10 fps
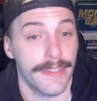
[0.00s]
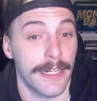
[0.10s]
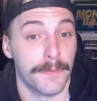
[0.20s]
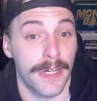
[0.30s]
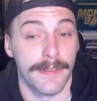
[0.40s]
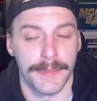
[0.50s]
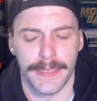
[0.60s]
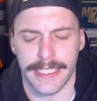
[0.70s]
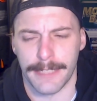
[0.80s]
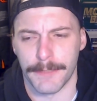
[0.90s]
That'll probably
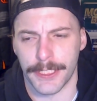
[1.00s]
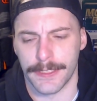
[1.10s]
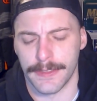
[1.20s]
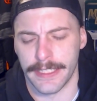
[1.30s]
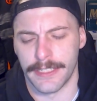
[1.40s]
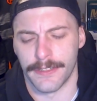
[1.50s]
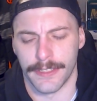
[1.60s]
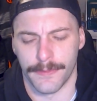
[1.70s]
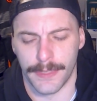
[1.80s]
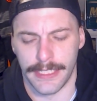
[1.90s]
be an episode later in
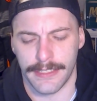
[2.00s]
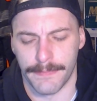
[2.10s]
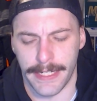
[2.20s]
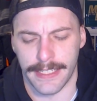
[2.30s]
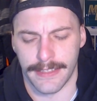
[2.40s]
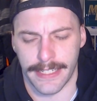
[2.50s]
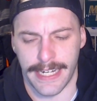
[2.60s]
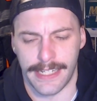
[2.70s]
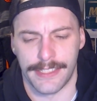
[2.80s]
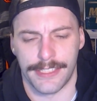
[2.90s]
the week, making the
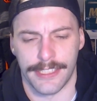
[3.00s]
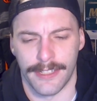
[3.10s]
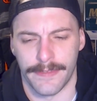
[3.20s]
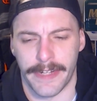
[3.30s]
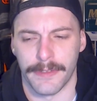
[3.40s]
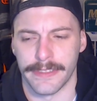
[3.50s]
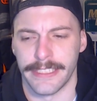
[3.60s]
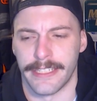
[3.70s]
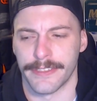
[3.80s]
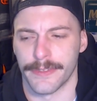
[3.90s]
case, you know, if I were
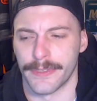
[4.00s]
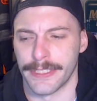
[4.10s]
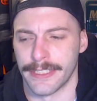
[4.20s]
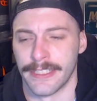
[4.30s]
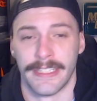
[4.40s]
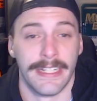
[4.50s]
Leon's lawyer,